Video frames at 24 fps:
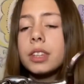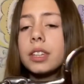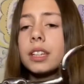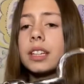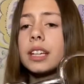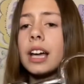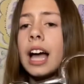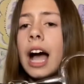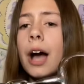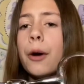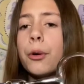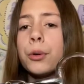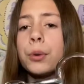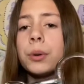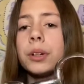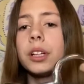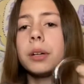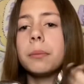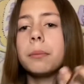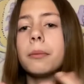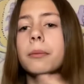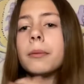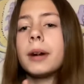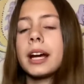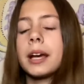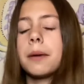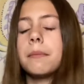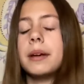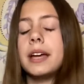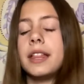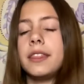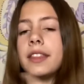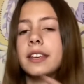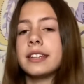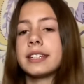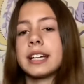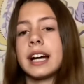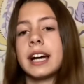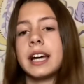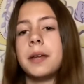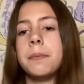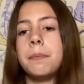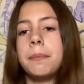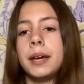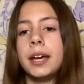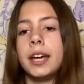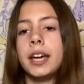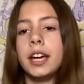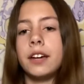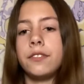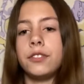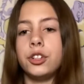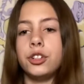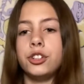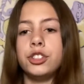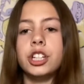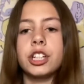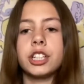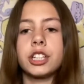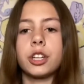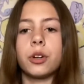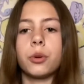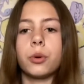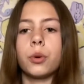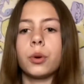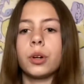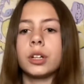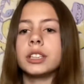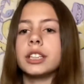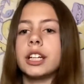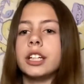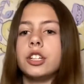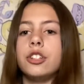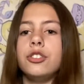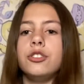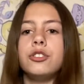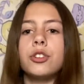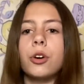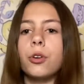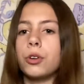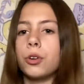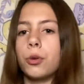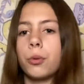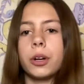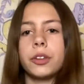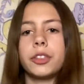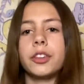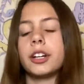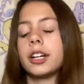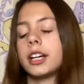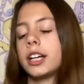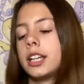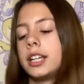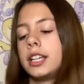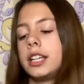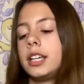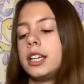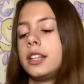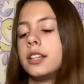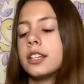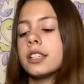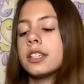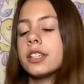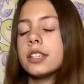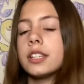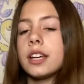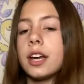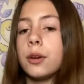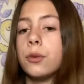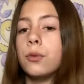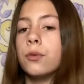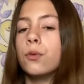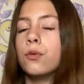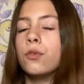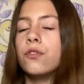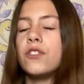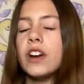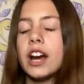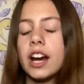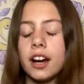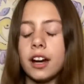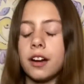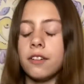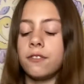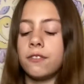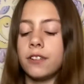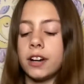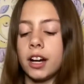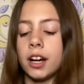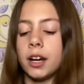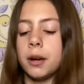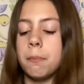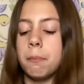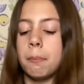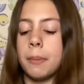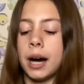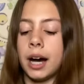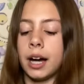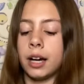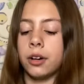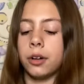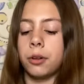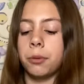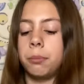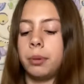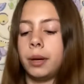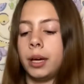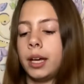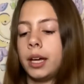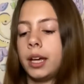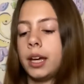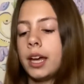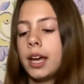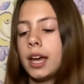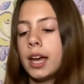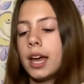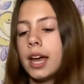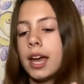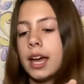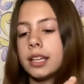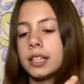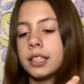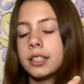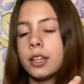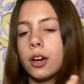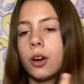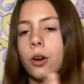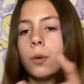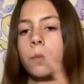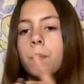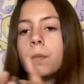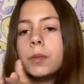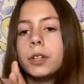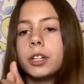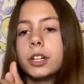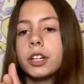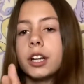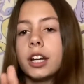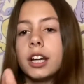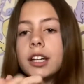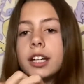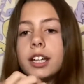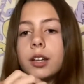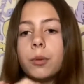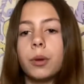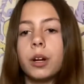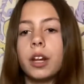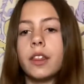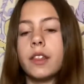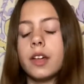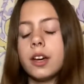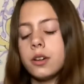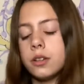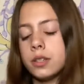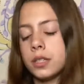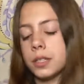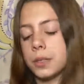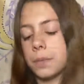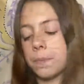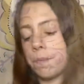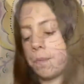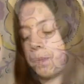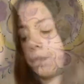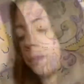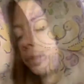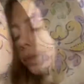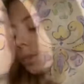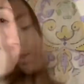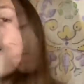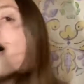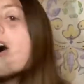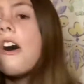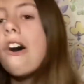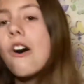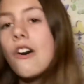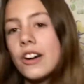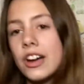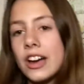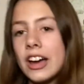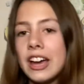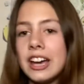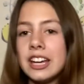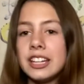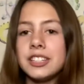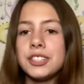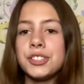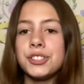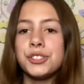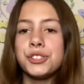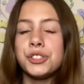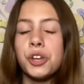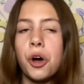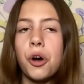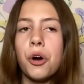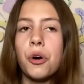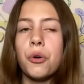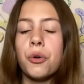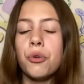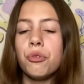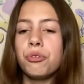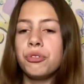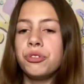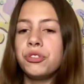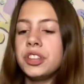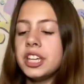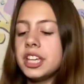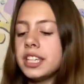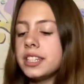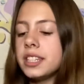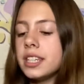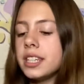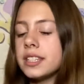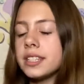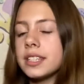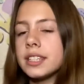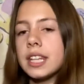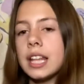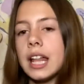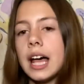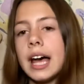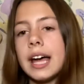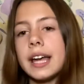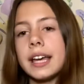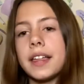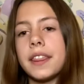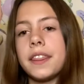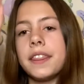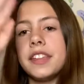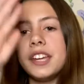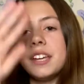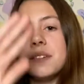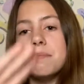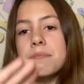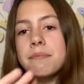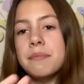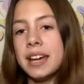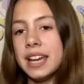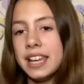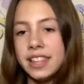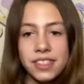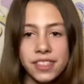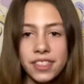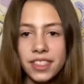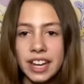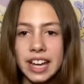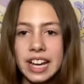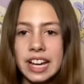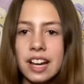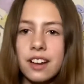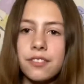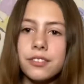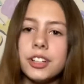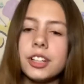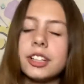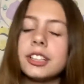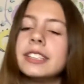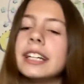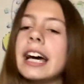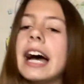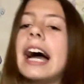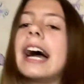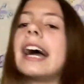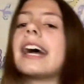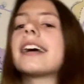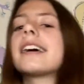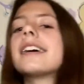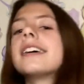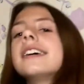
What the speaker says: I would really recommend this kind of bit if you just get a horse and you don't know what they're gonna need. This is a very, very mild bit. So you're gonna need one of those. Okay, so this is like the main thing of your tack.